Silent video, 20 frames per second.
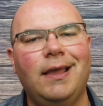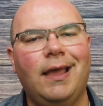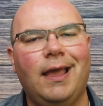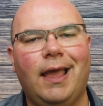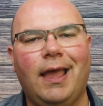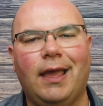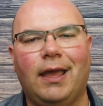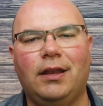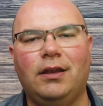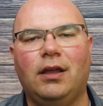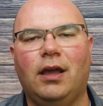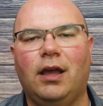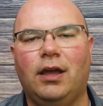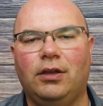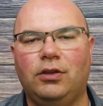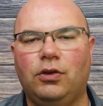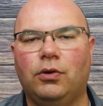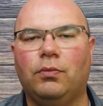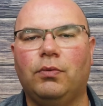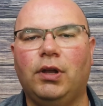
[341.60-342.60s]

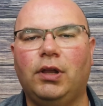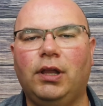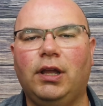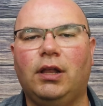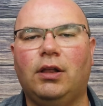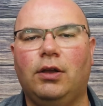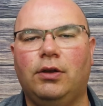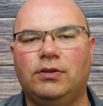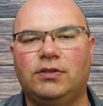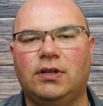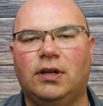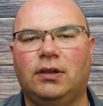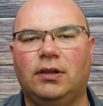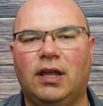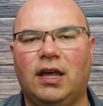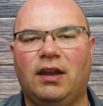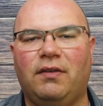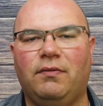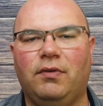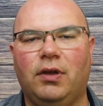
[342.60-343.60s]
And you're really close to a
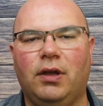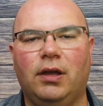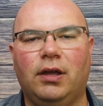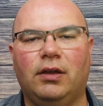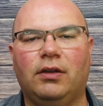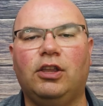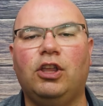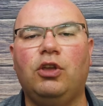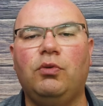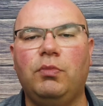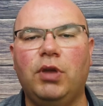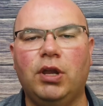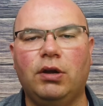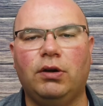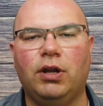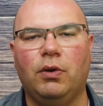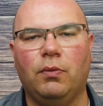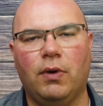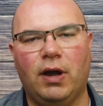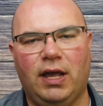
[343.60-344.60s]
lot of
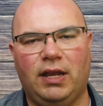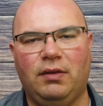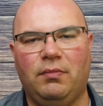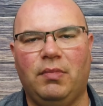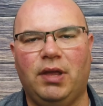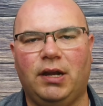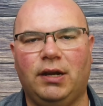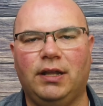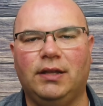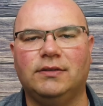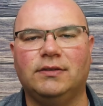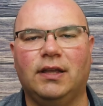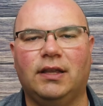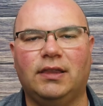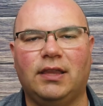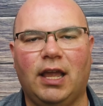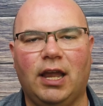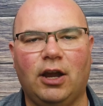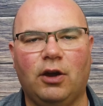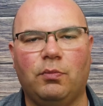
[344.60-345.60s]
community-wide amenities
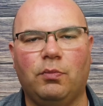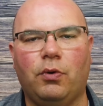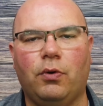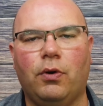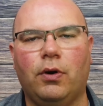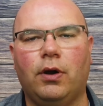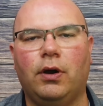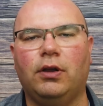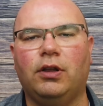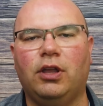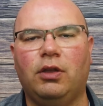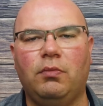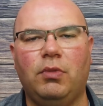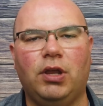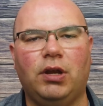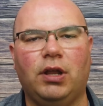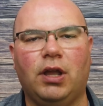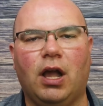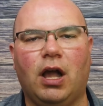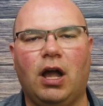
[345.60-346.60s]
like the airport,
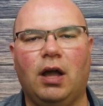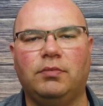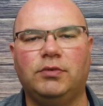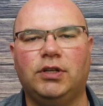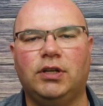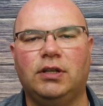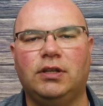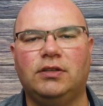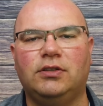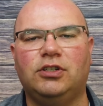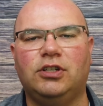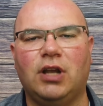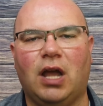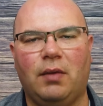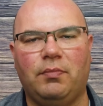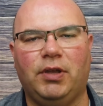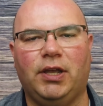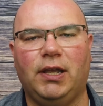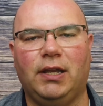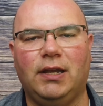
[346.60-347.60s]
commuting options,
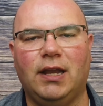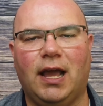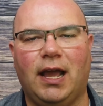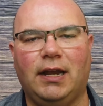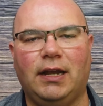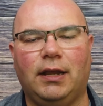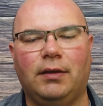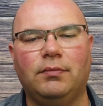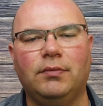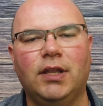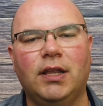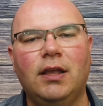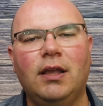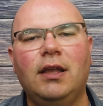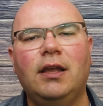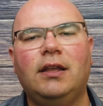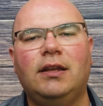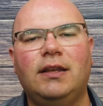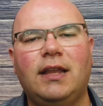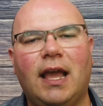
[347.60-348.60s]
shopping, and dining.
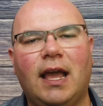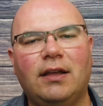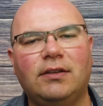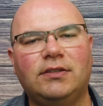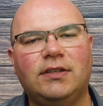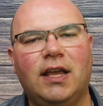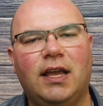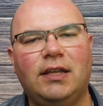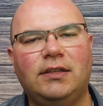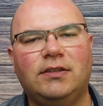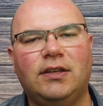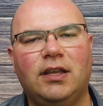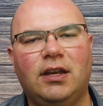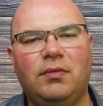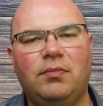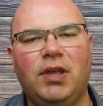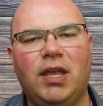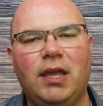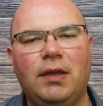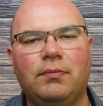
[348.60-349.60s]
Downside's going
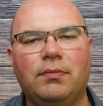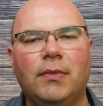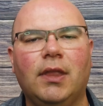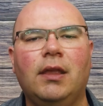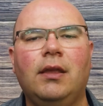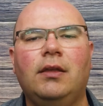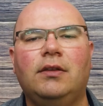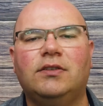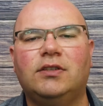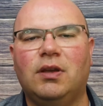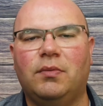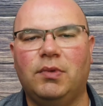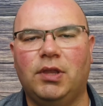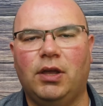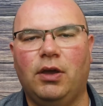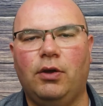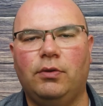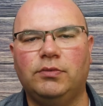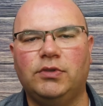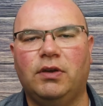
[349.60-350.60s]
to be some of
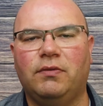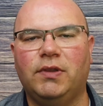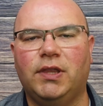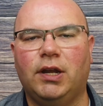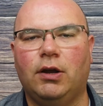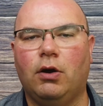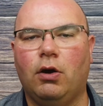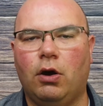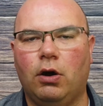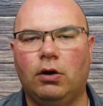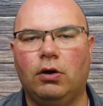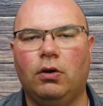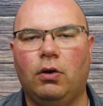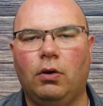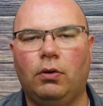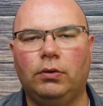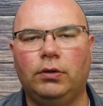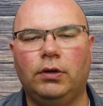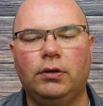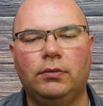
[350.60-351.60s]
the homes over there are
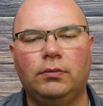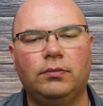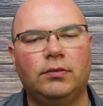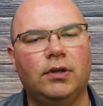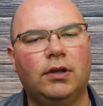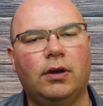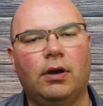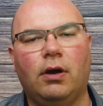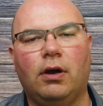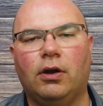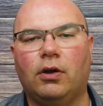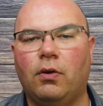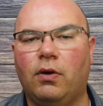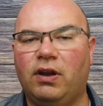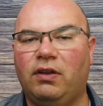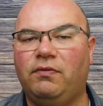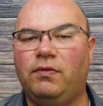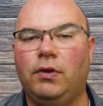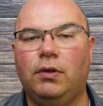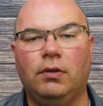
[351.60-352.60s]
older. There are
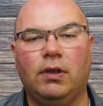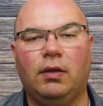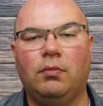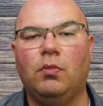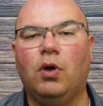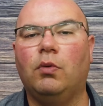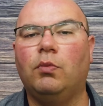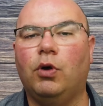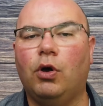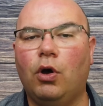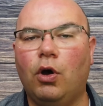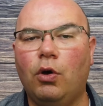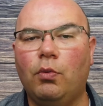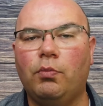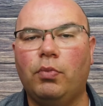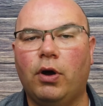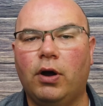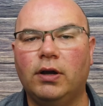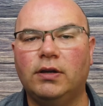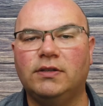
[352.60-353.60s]
quite a few like mobile
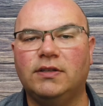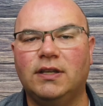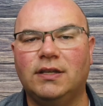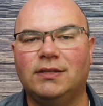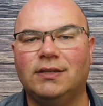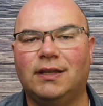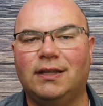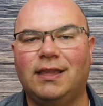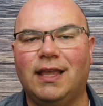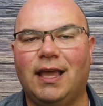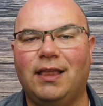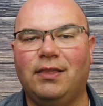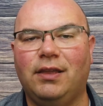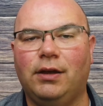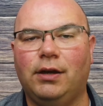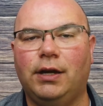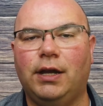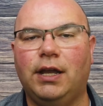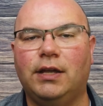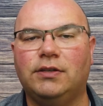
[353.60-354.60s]
home parks, things like that in the
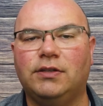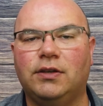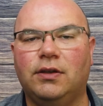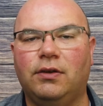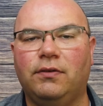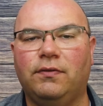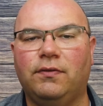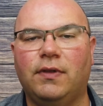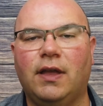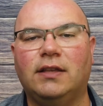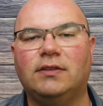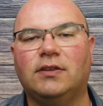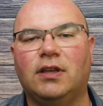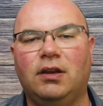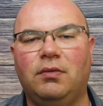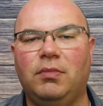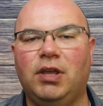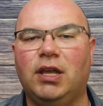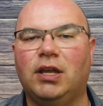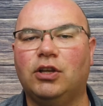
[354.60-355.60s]
area. So if that's
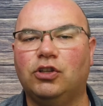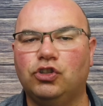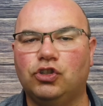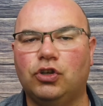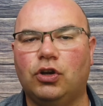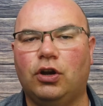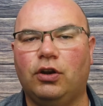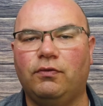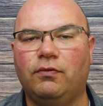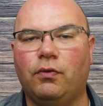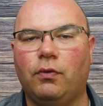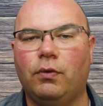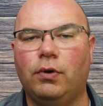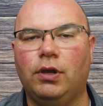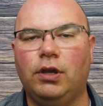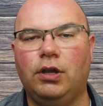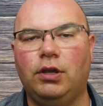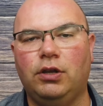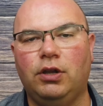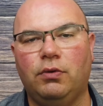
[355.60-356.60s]
going to be a concern for
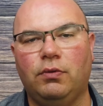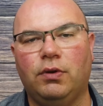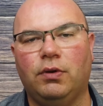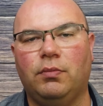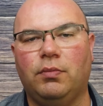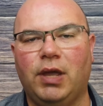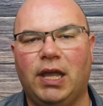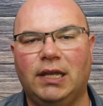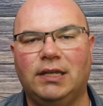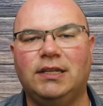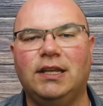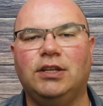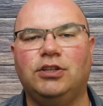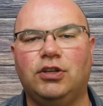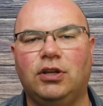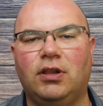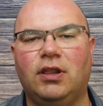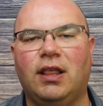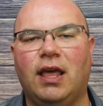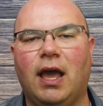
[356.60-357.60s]
you, you do want to pay
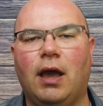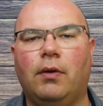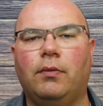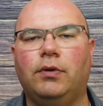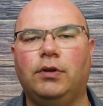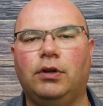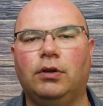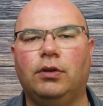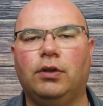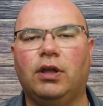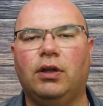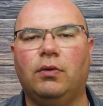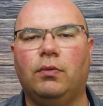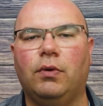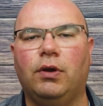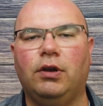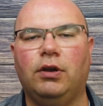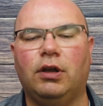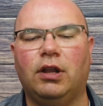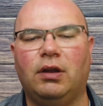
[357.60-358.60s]
attention to that when you're looking at
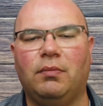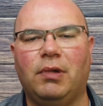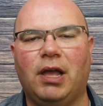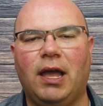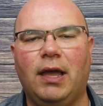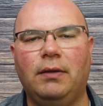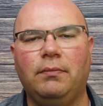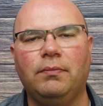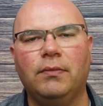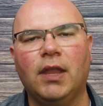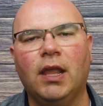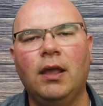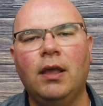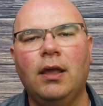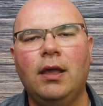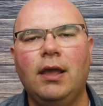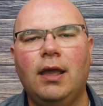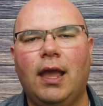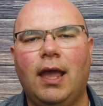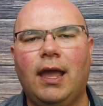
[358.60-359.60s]
where you're going to buy.
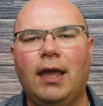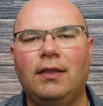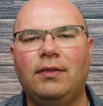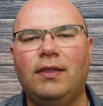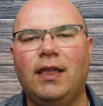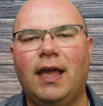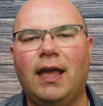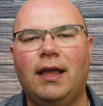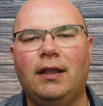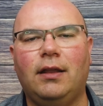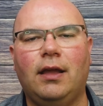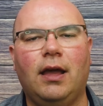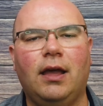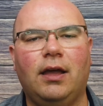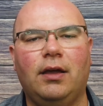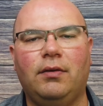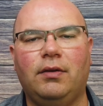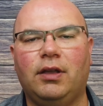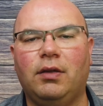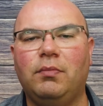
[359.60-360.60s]
And
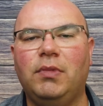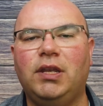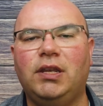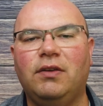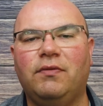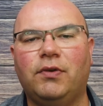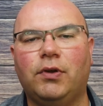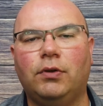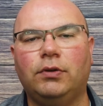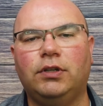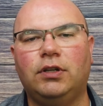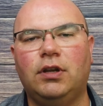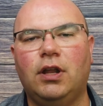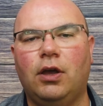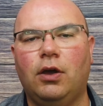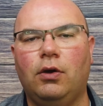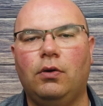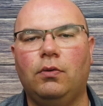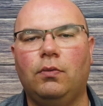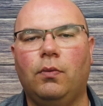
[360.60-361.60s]
that it can be difficult to
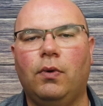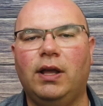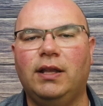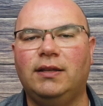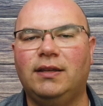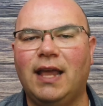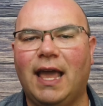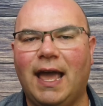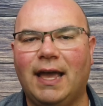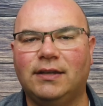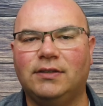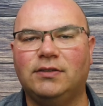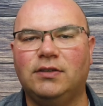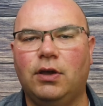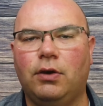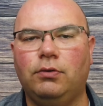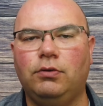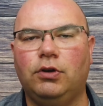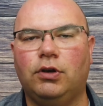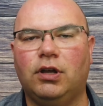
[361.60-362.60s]
know what tax
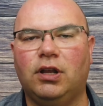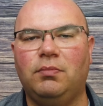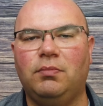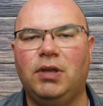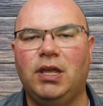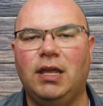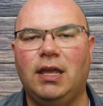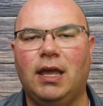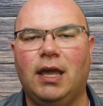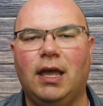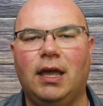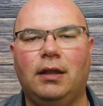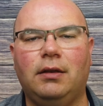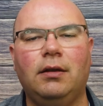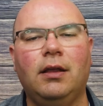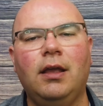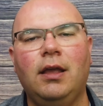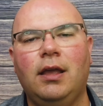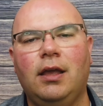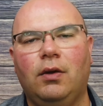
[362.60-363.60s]
zone you're be
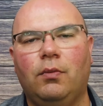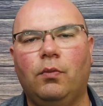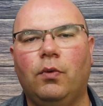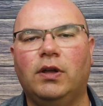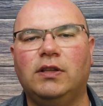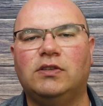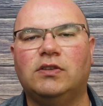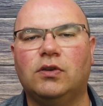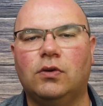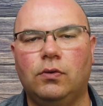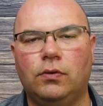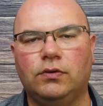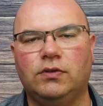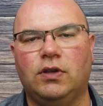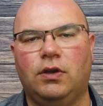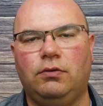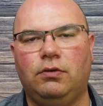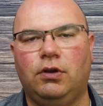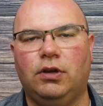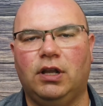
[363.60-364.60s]
in and what school
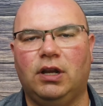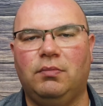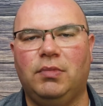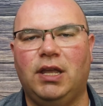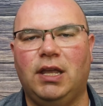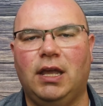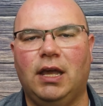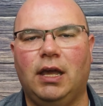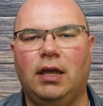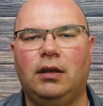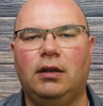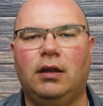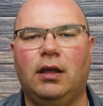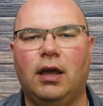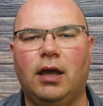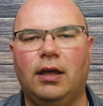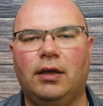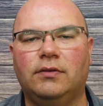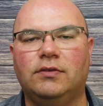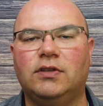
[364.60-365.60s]
zone you're going to be
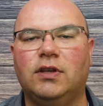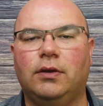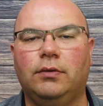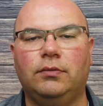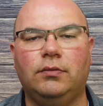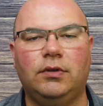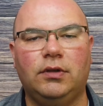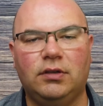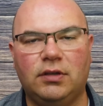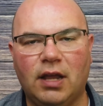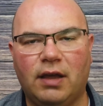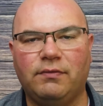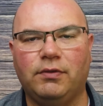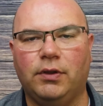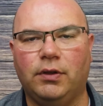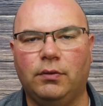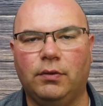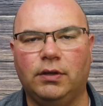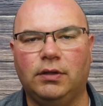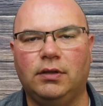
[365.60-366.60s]
in. So you
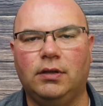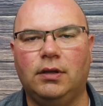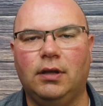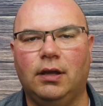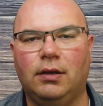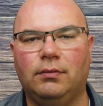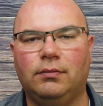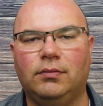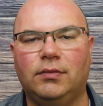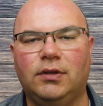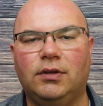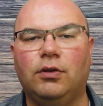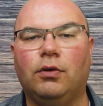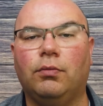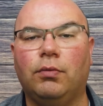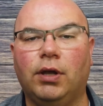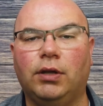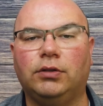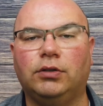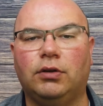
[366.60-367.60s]
definitely want your
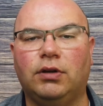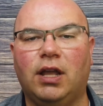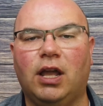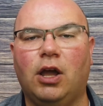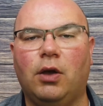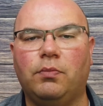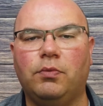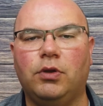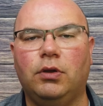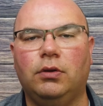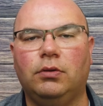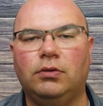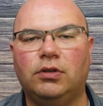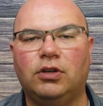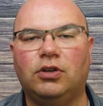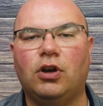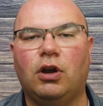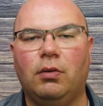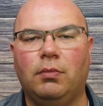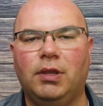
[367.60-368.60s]
realtor to help you
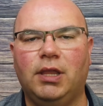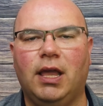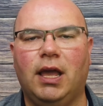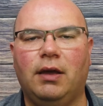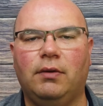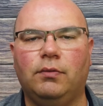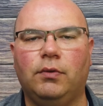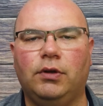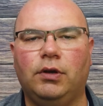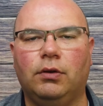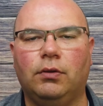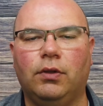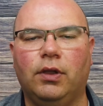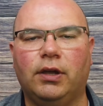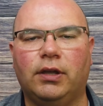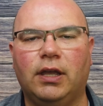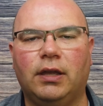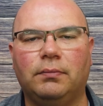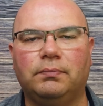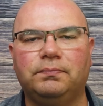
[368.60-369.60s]
determine that when you're
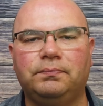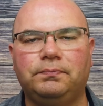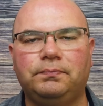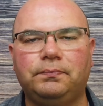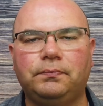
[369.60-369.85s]
looking.